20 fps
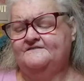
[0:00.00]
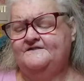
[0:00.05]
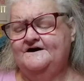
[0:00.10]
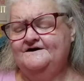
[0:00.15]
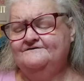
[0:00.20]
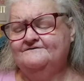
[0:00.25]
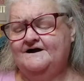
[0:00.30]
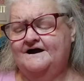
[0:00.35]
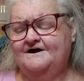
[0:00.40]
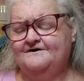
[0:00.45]

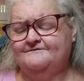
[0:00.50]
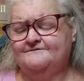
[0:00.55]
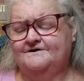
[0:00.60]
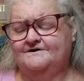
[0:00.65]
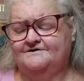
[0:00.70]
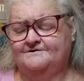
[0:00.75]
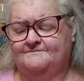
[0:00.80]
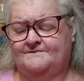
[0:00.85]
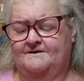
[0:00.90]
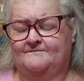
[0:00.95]
they ride
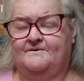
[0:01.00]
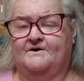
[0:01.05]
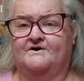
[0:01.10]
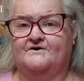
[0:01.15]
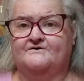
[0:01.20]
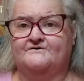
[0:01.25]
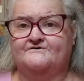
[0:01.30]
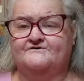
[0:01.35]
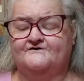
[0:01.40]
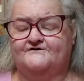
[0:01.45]
around in my
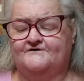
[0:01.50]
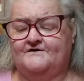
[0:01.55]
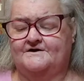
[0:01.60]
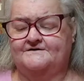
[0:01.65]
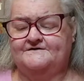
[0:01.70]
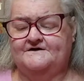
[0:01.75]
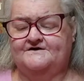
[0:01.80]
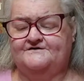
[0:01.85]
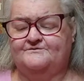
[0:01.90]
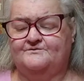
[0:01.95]
purse.
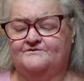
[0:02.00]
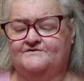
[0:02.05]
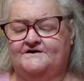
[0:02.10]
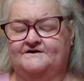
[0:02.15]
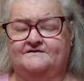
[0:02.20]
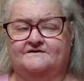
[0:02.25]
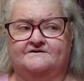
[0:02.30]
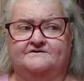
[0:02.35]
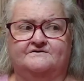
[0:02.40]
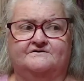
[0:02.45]
Like, that's where
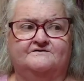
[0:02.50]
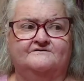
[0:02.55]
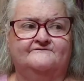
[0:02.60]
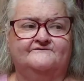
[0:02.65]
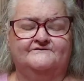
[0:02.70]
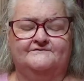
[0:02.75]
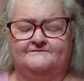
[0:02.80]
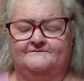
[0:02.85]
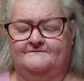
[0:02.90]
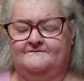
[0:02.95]
they live,
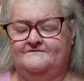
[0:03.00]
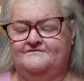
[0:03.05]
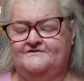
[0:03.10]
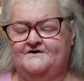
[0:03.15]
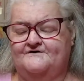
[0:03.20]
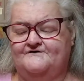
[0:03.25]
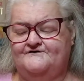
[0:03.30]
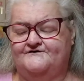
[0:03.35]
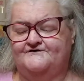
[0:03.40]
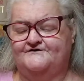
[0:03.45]

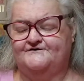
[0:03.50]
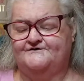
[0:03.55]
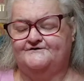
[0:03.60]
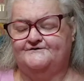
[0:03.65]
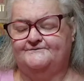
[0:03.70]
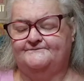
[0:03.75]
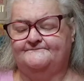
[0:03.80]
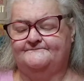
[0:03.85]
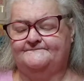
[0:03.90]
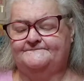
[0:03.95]
those
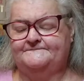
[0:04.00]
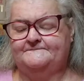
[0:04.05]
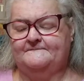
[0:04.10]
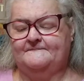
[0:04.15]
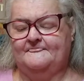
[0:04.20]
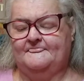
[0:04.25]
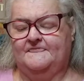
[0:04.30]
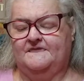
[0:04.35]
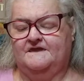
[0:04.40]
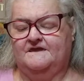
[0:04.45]
two.
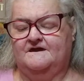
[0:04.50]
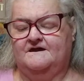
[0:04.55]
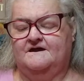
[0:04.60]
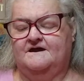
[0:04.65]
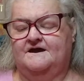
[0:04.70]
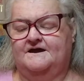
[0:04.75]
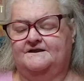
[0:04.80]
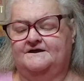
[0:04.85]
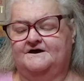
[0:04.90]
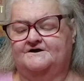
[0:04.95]

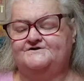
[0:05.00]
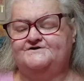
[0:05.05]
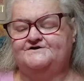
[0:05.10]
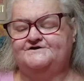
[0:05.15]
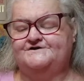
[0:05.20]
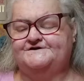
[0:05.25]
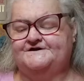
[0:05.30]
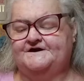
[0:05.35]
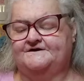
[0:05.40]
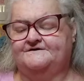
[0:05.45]
And I
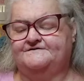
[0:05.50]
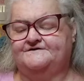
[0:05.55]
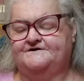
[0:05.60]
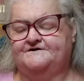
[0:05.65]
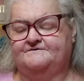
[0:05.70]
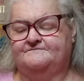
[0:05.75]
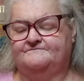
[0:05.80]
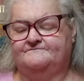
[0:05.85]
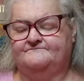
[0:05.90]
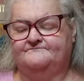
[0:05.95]
just take
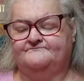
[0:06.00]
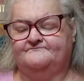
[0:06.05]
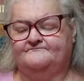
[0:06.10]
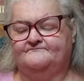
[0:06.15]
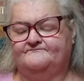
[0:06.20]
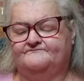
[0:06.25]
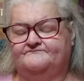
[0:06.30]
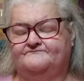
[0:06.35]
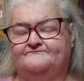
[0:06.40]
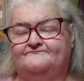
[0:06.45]
them
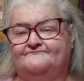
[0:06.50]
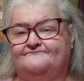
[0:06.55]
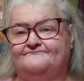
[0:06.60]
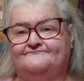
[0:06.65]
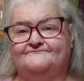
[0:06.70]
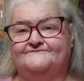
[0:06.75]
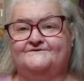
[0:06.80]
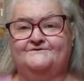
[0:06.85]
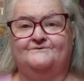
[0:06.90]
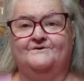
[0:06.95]

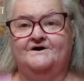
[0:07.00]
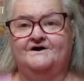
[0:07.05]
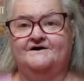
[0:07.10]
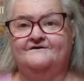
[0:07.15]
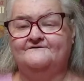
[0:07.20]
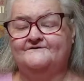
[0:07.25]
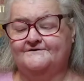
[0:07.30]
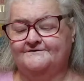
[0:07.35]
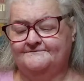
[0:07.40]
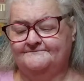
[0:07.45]

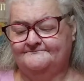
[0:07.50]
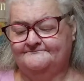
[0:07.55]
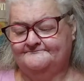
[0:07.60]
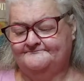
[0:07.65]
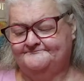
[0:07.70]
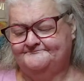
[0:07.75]
wherever.